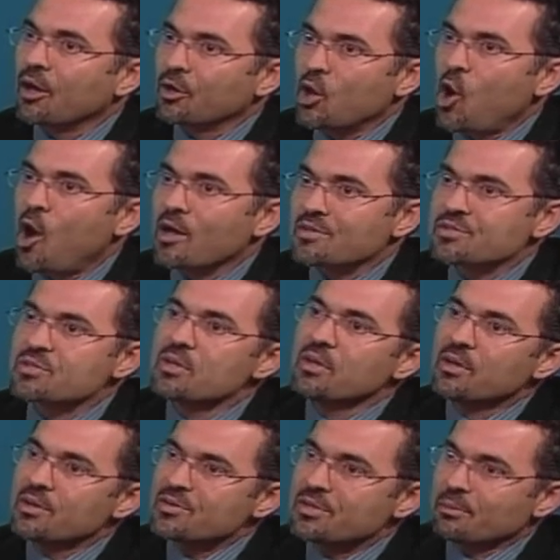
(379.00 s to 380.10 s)
cause
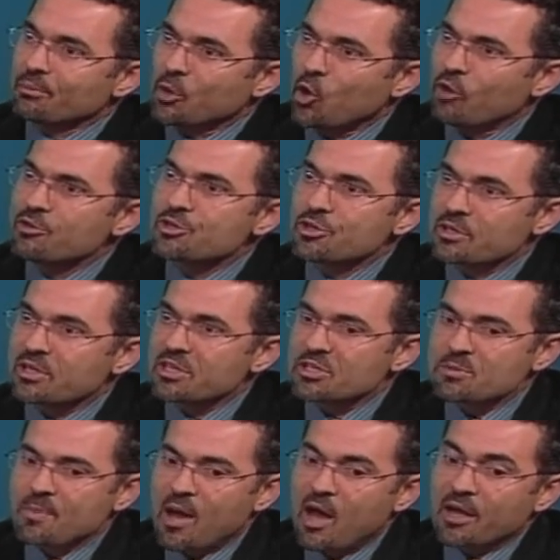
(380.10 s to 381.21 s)
some curvature to the
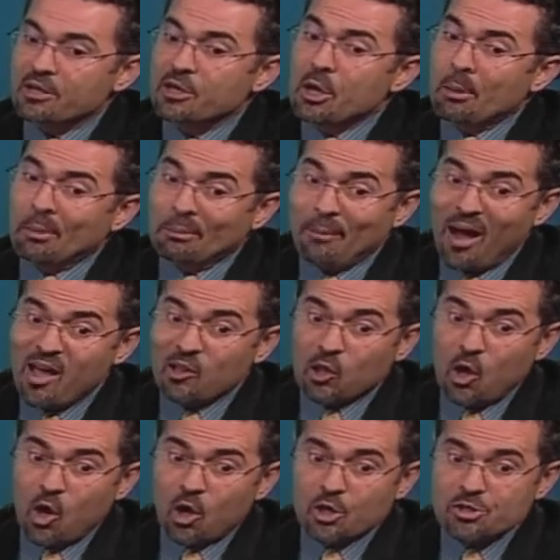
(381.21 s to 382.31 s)
spine, but by and
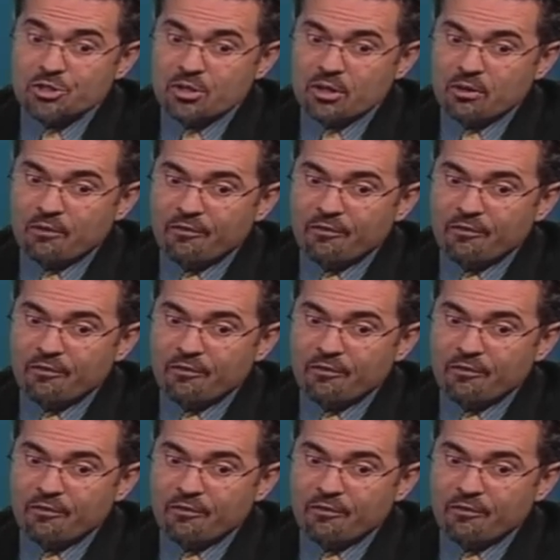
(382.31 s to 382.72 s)
large,